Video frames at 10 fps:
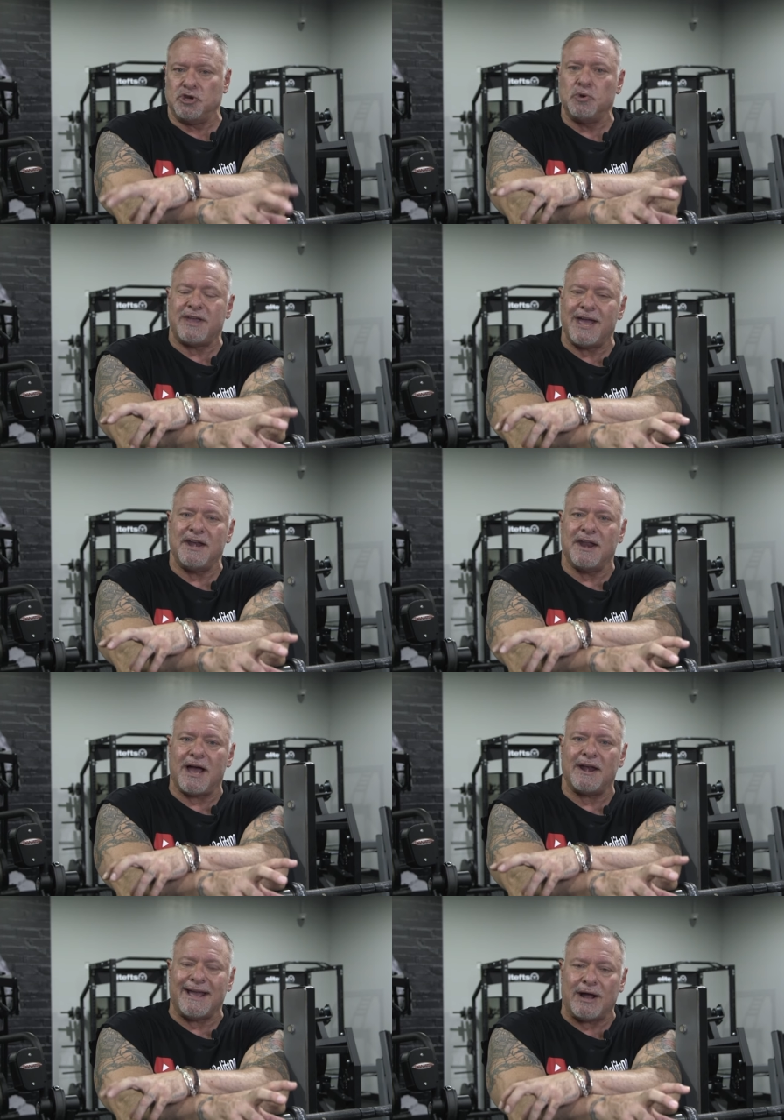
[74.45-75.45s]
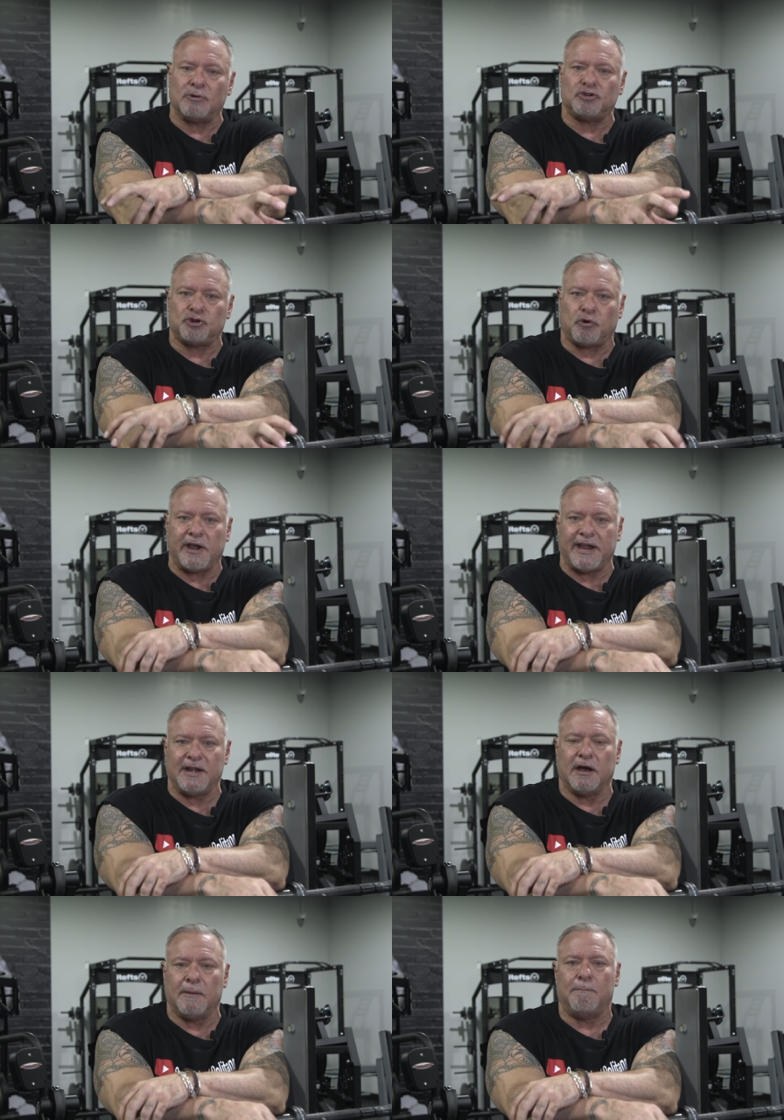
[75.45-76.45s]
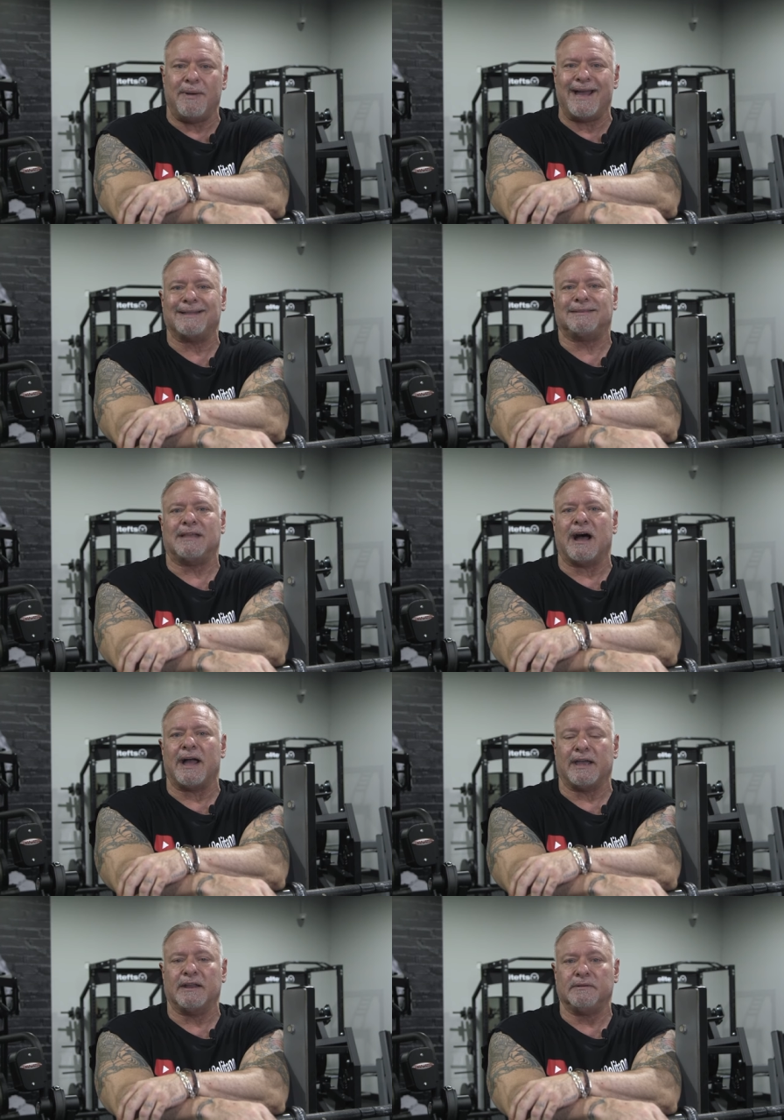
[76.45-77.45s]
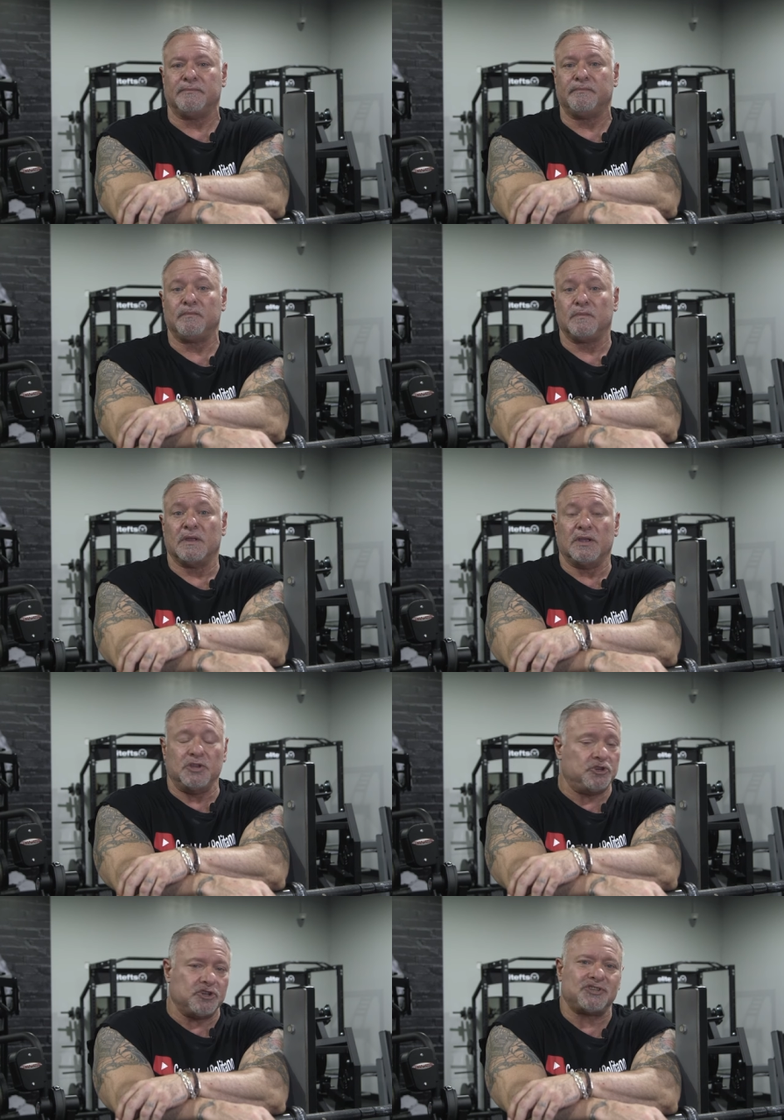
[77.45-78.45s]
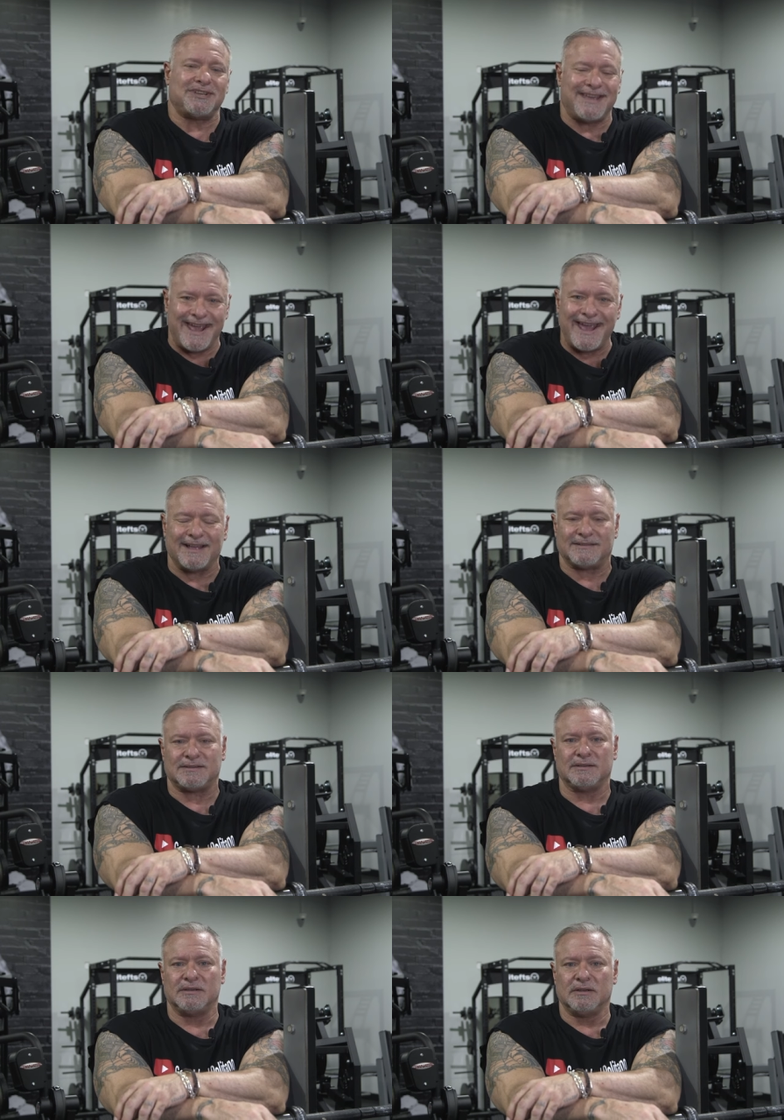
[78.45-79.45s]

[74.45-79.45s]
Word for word: You cannot out train a bad diet. You just can't.